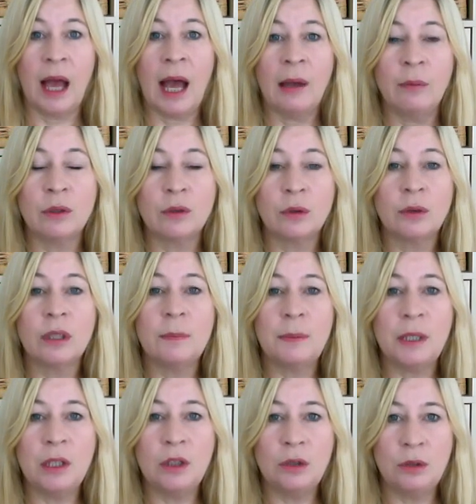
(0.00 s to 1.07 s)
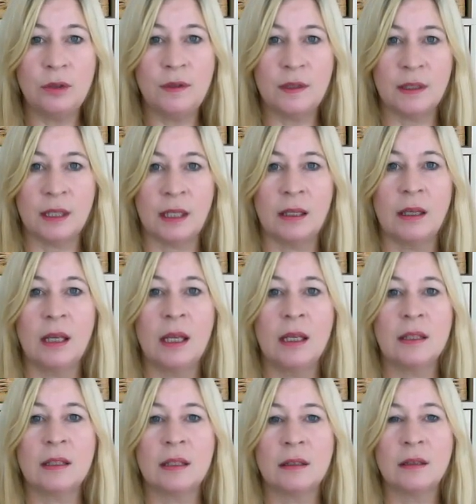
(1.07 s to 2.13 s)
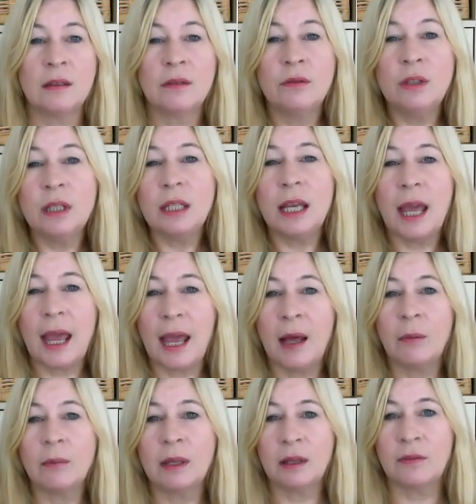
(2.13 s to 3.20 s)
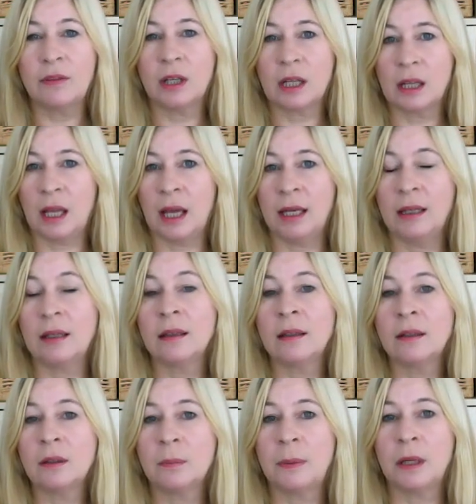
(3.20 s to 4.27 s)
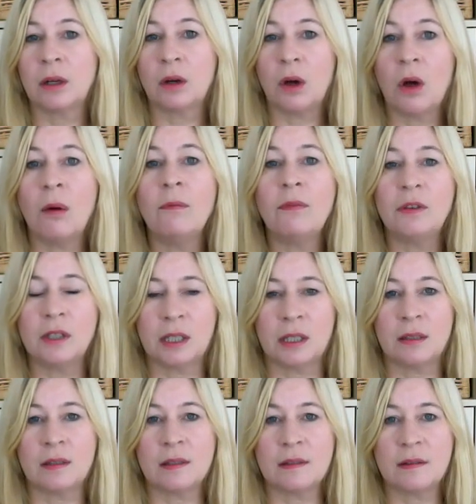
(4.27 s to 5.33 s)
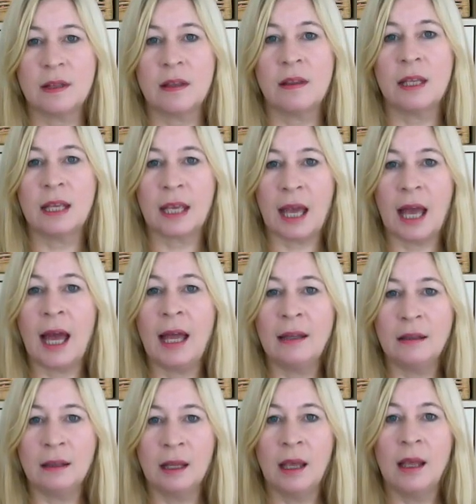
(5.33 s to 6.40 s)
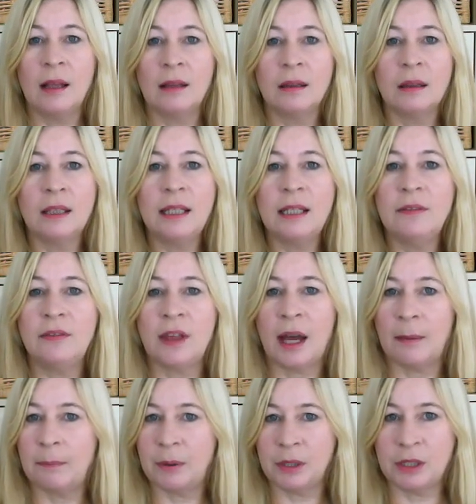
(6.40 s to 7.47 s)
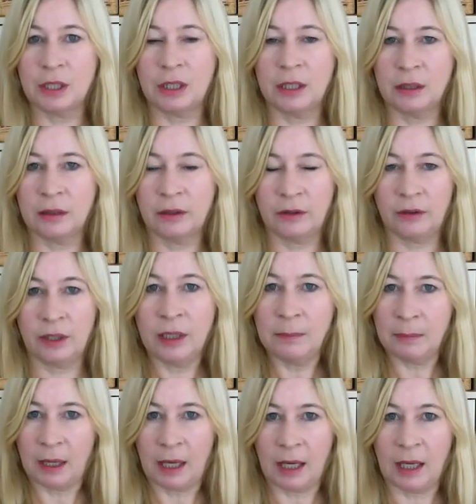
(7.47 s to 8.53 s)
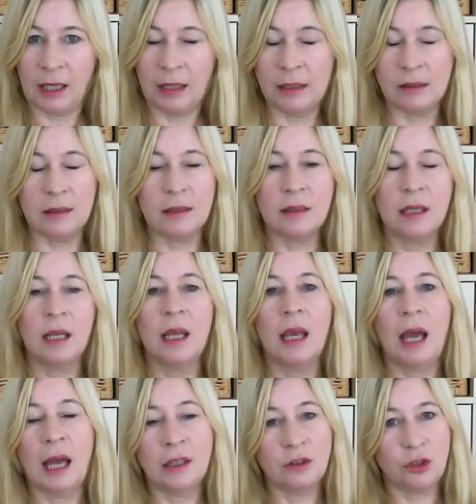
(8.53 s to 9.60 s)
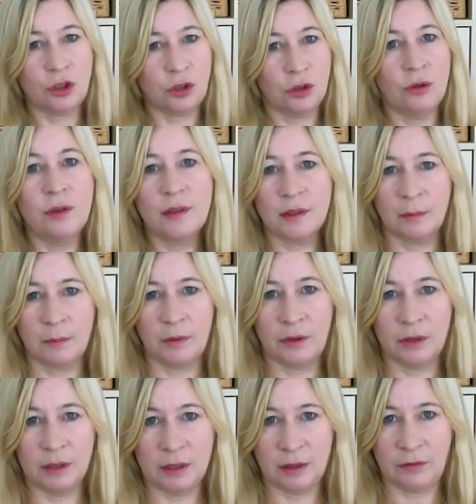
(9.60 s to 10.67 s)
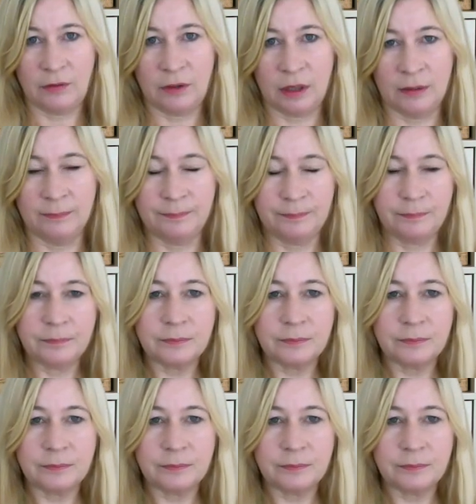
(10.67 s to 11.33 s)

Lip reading: I would only be using it to really help give the client a little bit confidence that they can leave that particular thing behind and choose something different.